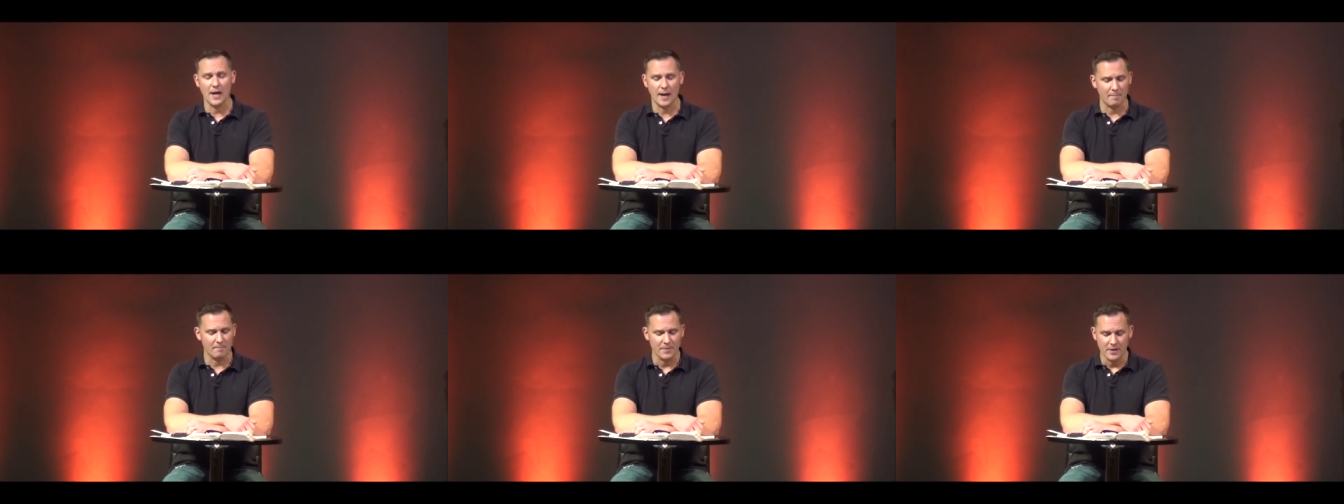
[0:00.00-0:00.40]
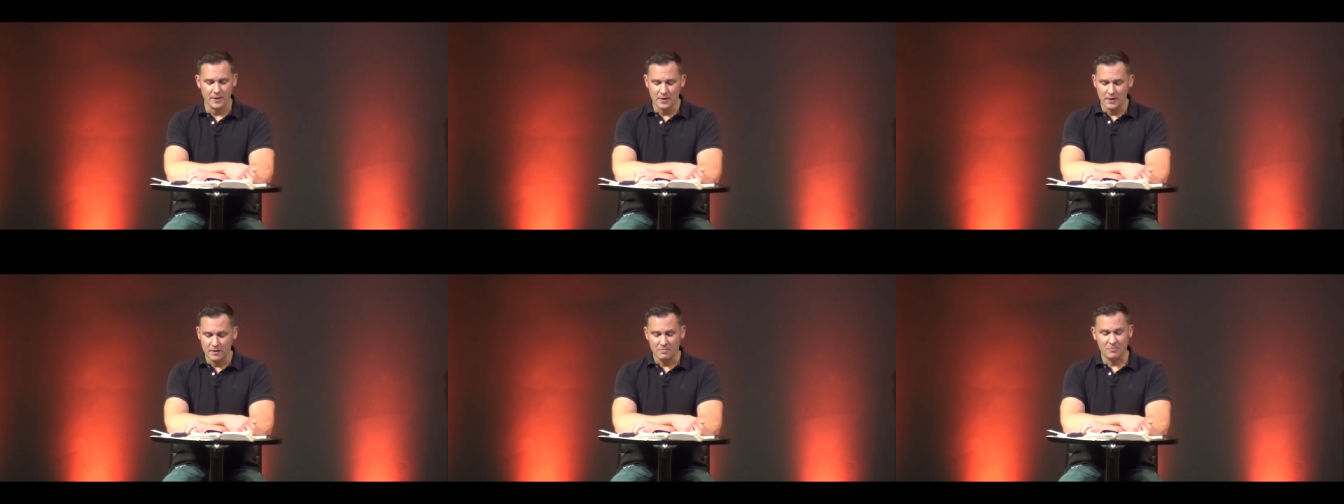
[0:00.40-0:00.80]
Um,
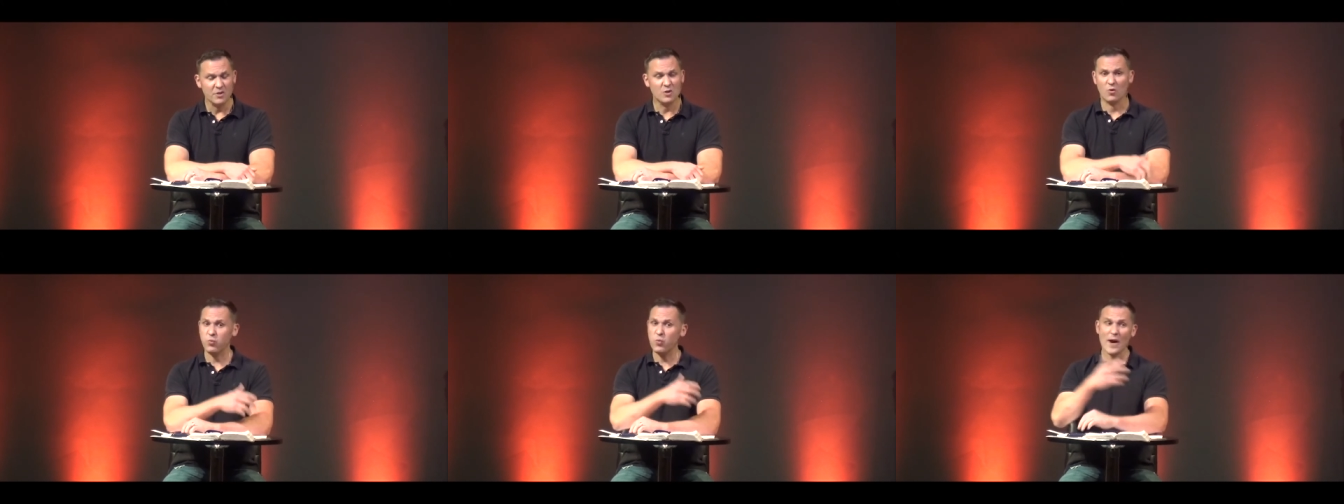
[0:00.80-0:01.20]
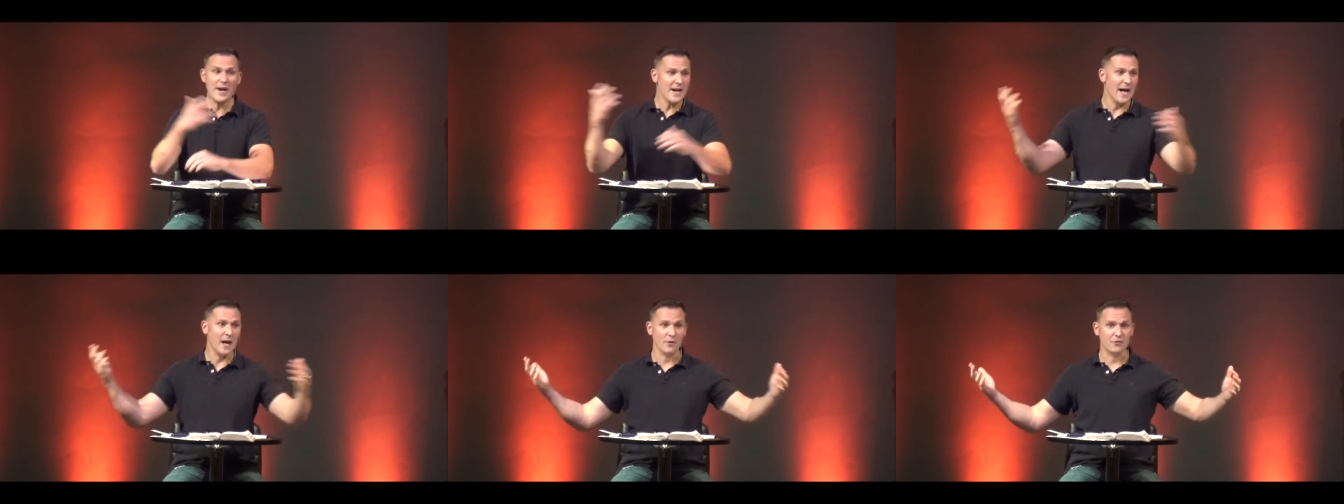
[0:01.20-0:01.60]
it's a
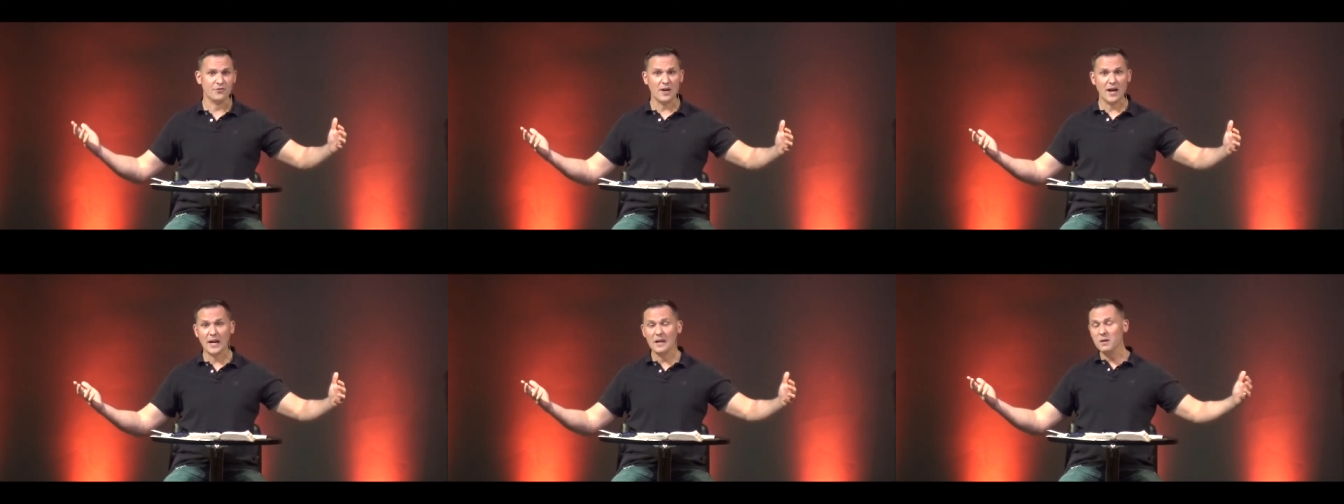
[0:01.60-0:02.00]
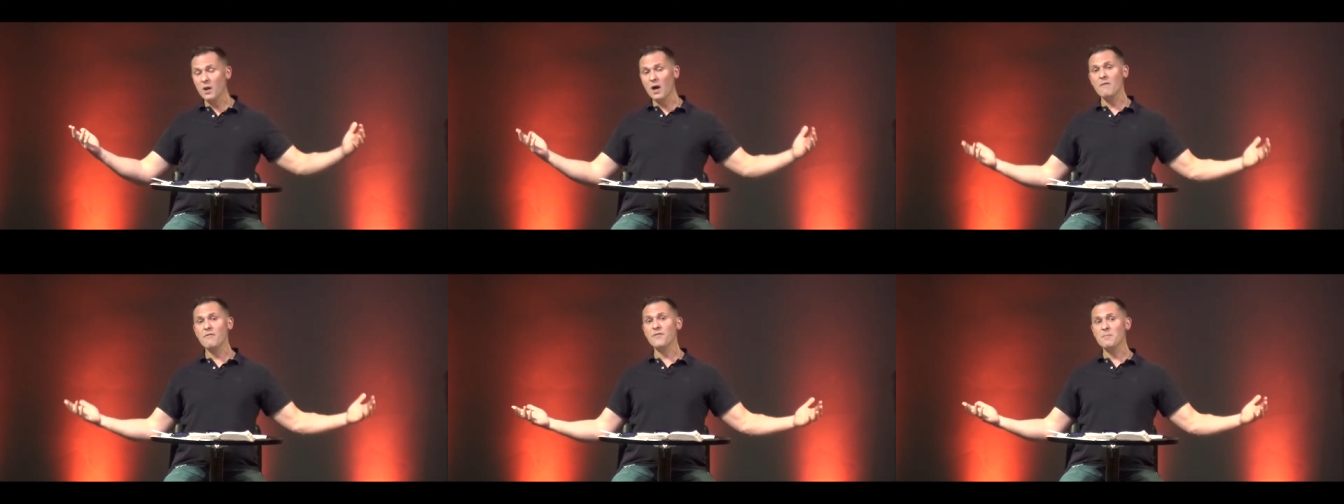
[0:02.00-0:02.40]
great house. I
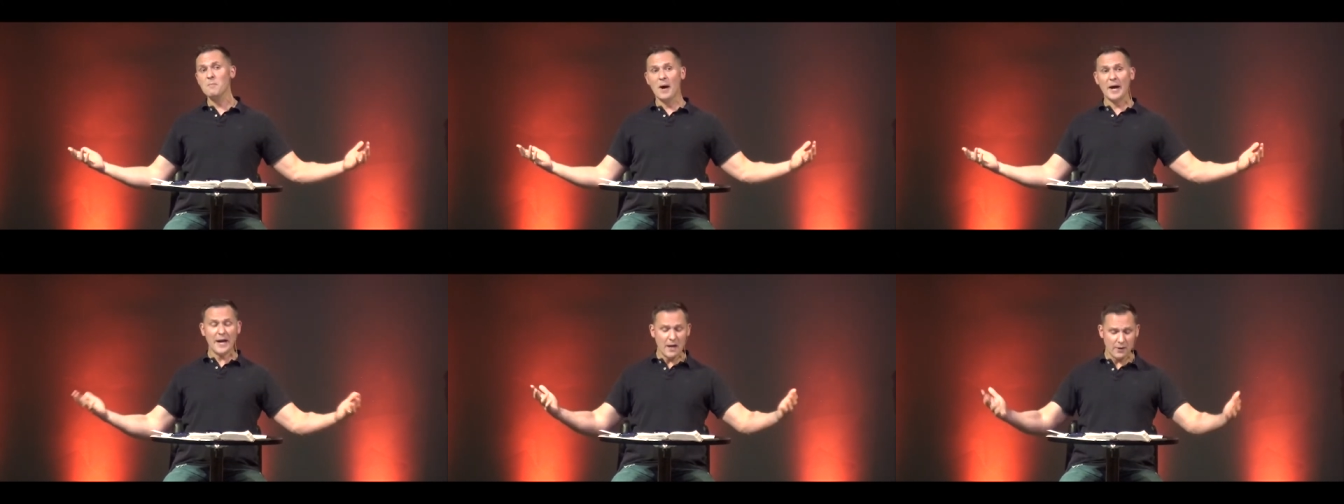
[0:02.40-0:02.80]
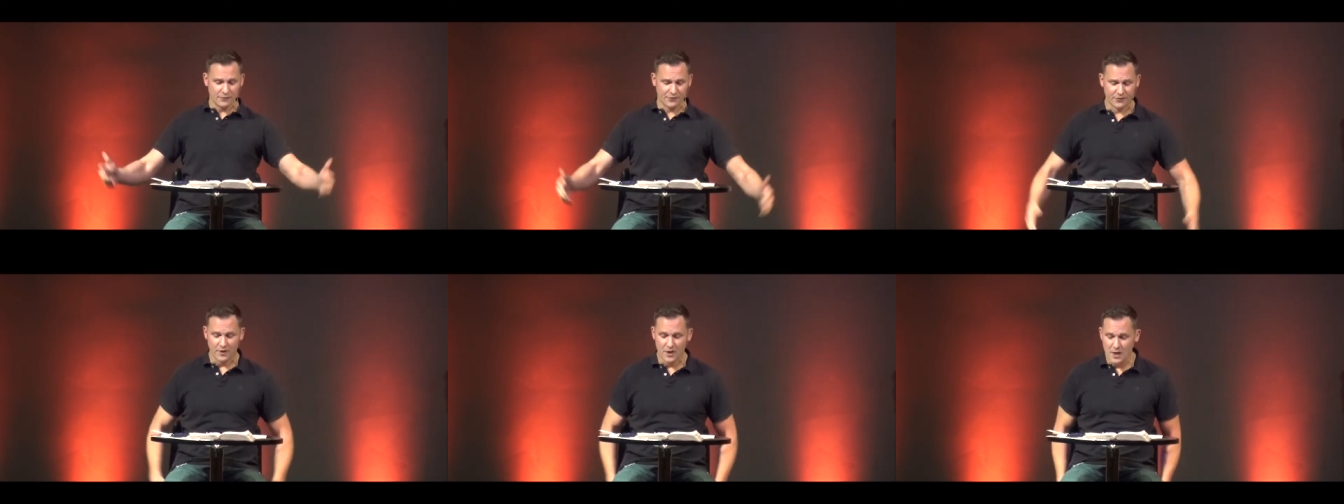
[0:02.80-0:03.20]
love my
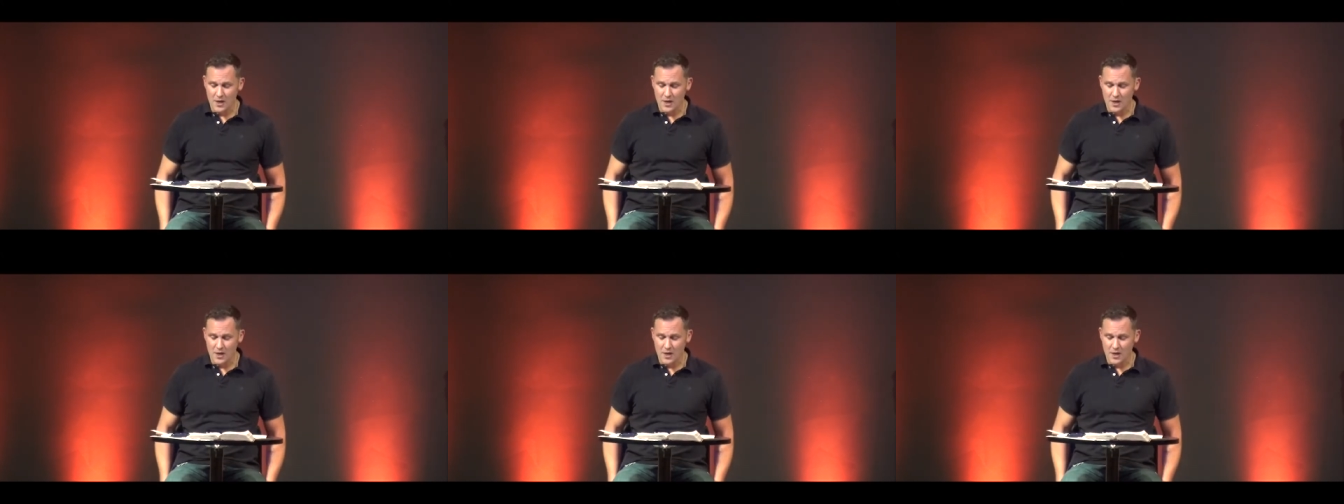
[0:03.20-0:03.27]
house.